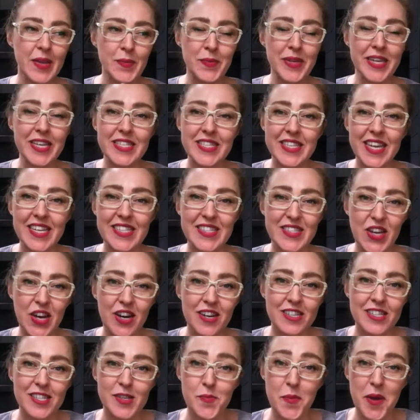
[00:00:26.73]
because I
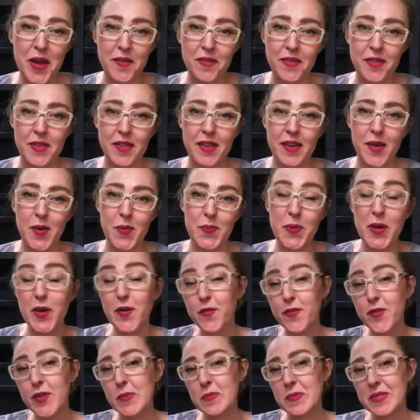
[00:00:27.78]
talked about the
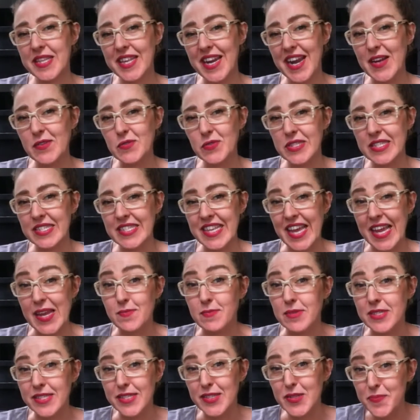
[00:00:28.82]
perfumes that I was
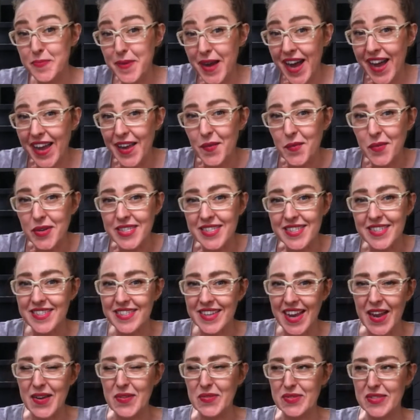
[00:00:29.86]
able to buy,
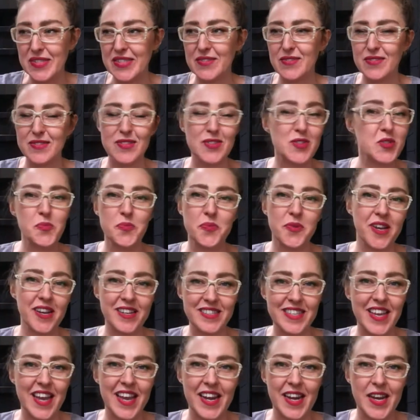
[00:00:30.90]
which I was super
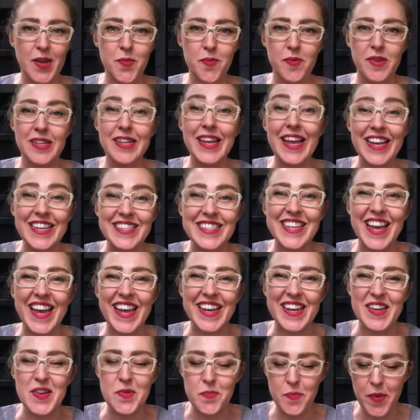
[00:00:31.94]
excited,
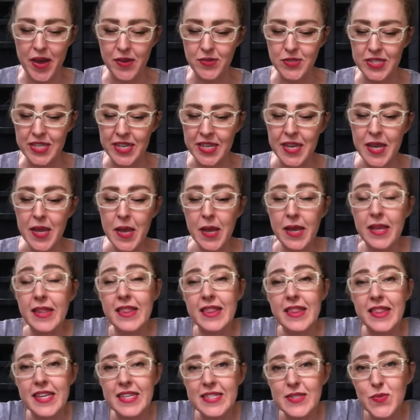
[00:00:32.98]
excited about.
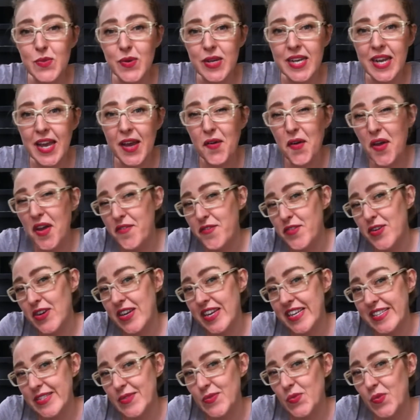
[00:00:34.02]
This one, however,
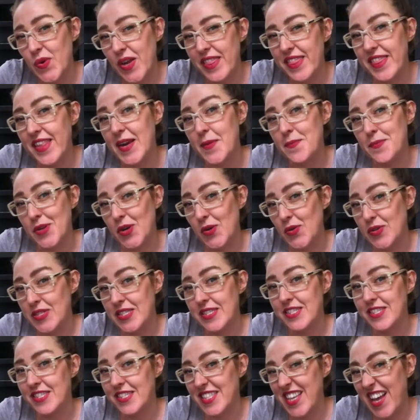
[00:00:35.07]
is one that I'm
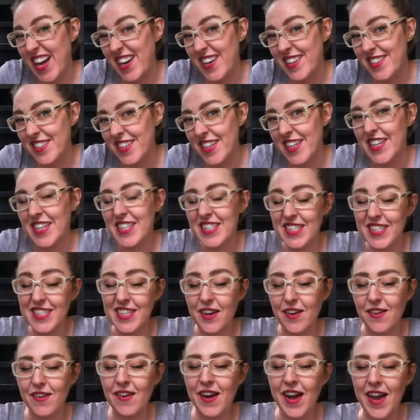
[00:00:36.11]
going to sell,
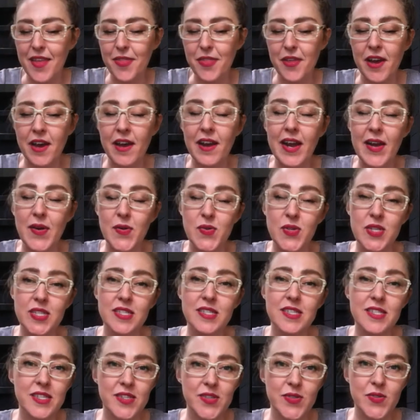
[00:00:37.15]
so I thought I
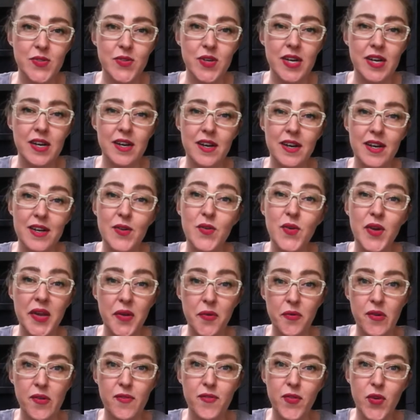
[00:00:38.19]
would do a
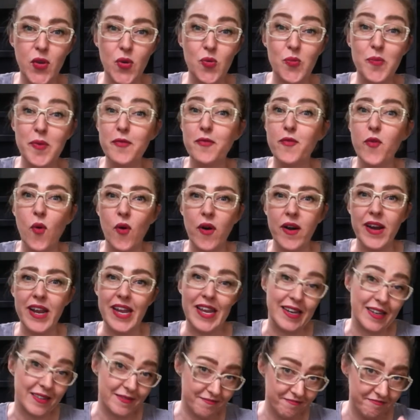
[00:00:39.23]
quick review before
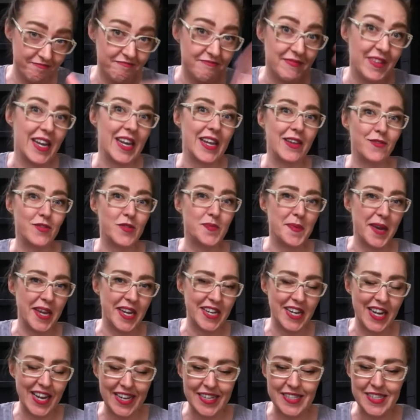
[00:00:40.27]
it leaves my
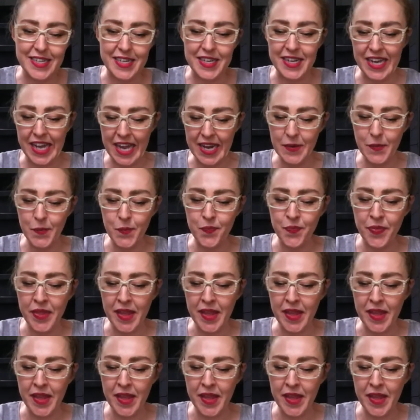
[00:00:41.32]
collection again.